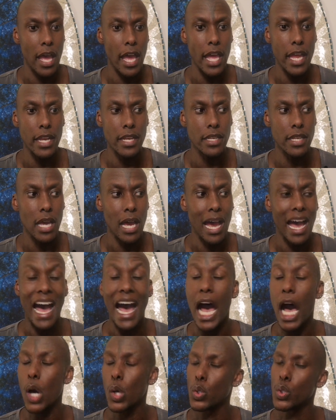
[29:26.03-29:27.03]
and
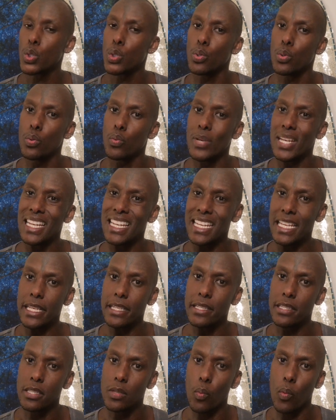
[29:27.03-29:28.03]
how to
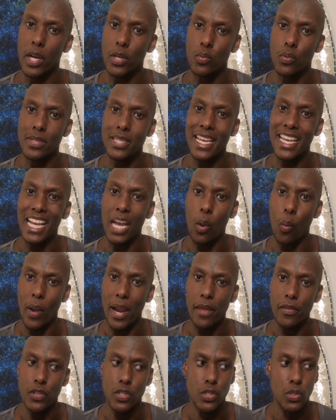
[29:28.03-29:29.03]
release what would take
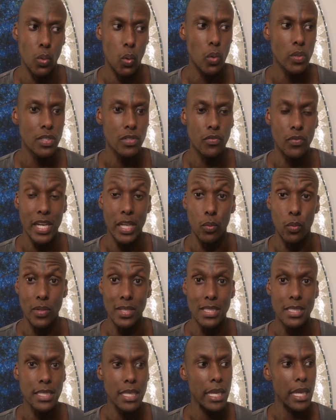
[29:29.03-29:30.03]
away the source
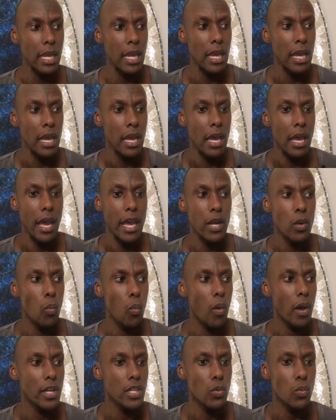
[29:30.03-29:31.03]
frequency,
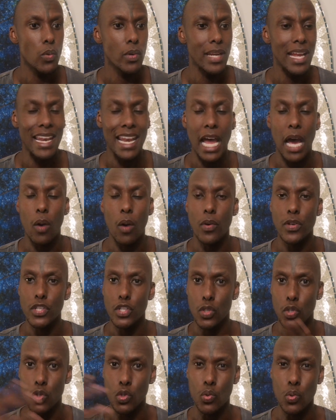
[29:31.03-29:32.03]
and what would allow
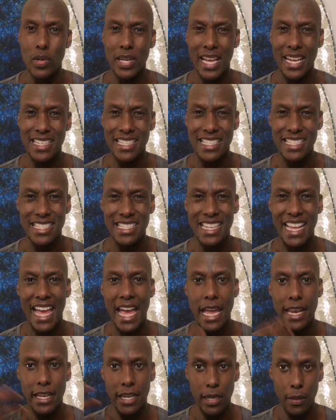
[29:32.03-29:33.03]
us to truly
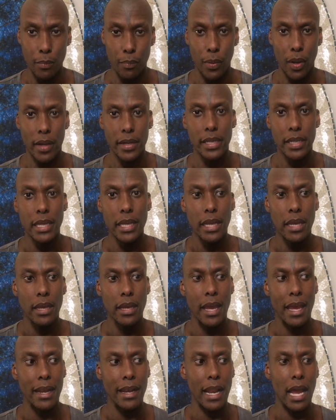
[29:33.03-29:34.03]
understand and embody.
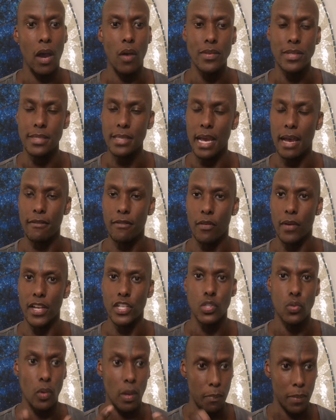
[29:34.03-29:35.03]
And now it's time for
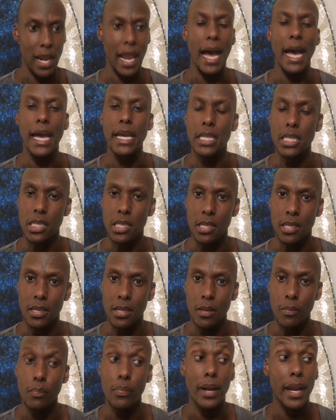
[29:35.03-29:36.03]
us to apply it
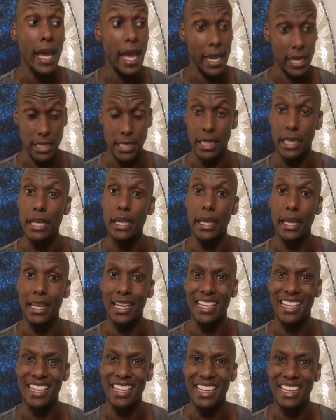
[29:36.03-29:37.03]

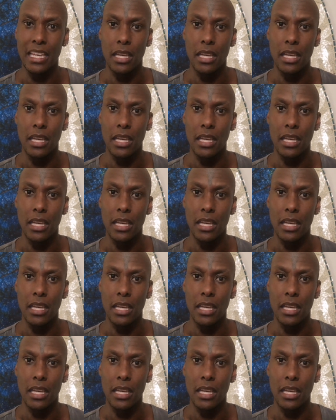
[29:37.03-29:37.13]
practically